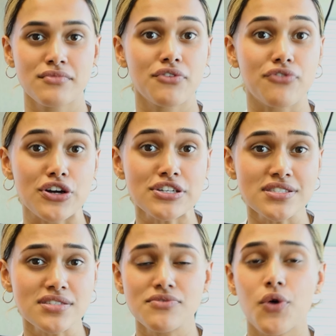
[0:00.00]

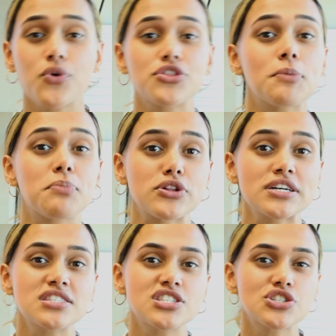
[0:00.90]
First, with your
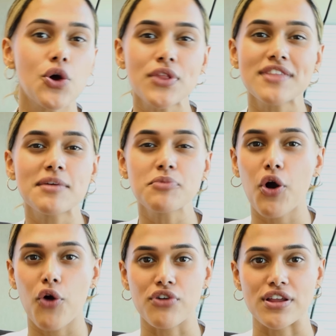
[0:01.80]
bullets, don't let them
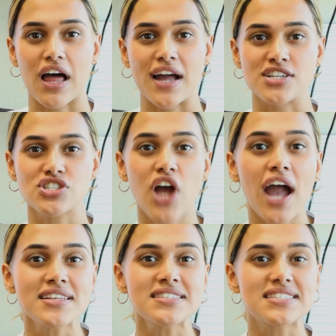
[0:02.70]
go over a line.
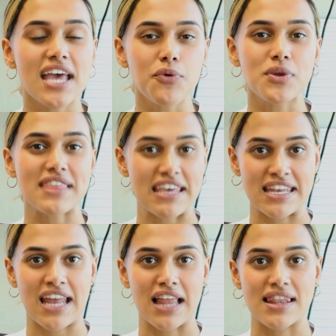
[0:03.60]
Try to stay
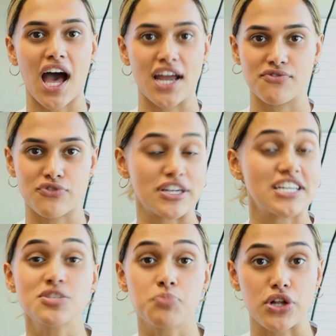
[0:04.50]
within a line for
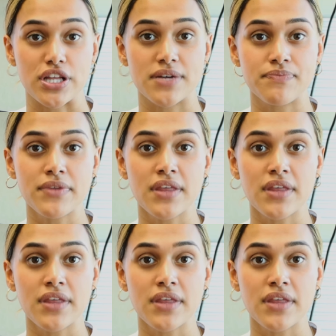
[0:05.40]
each bullet.